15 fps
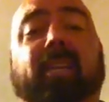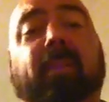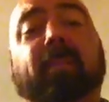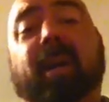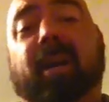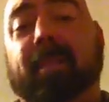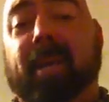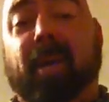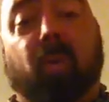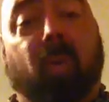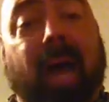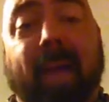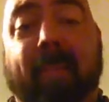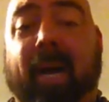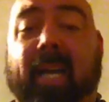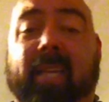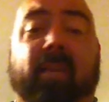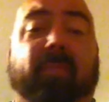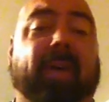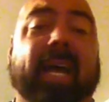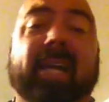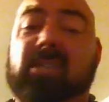There better be a why behind
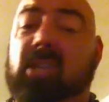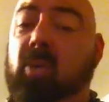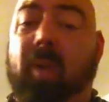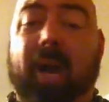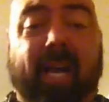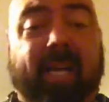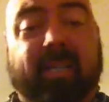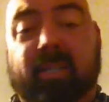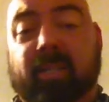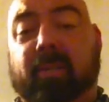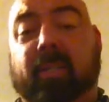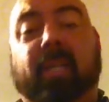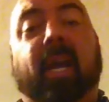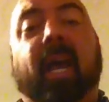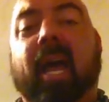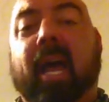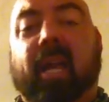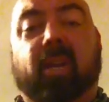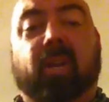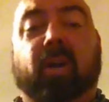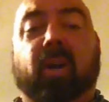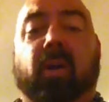it. If I ask you why you're doing it,
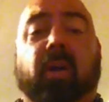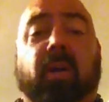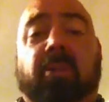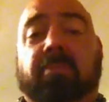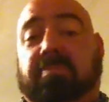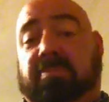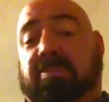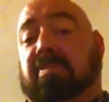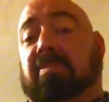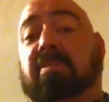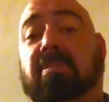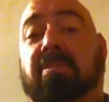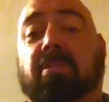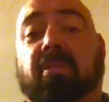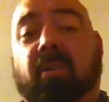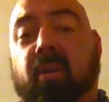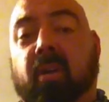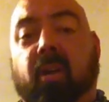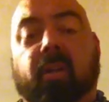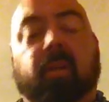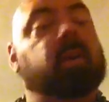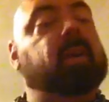and you go,
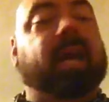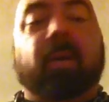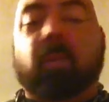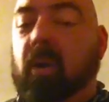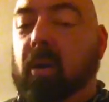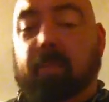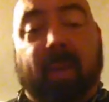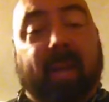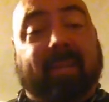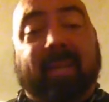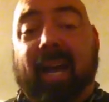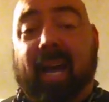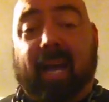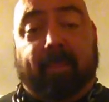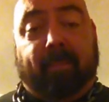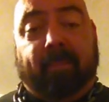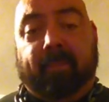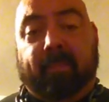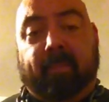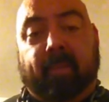you're not worth my time.